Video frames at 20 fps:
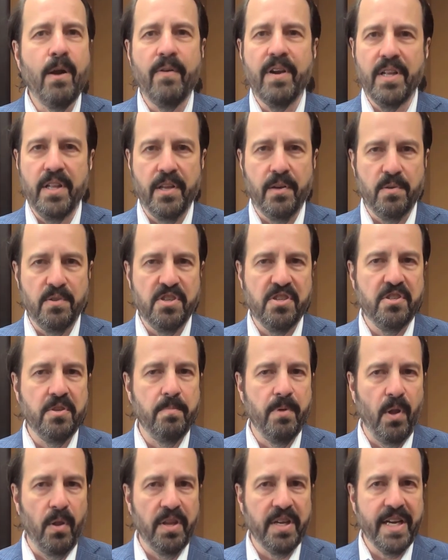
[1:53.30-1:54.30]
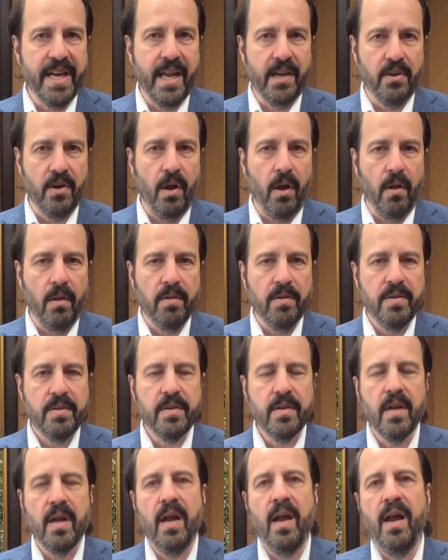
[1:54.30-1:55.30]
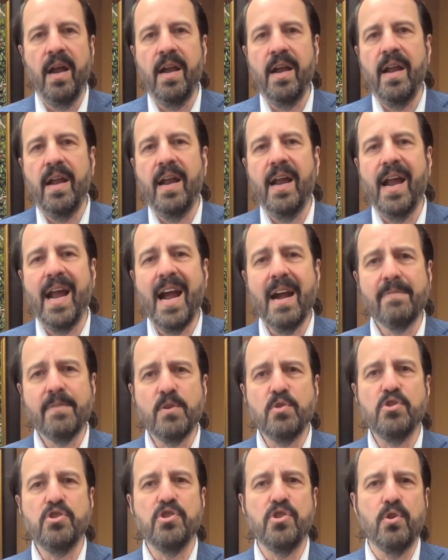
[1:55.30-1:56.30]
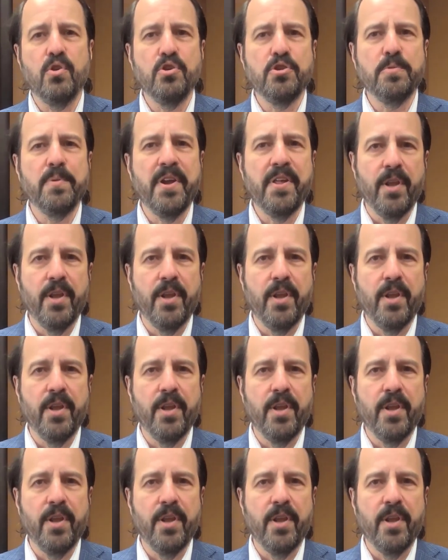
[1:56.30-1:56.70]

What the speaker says: little stability at all. After surgery,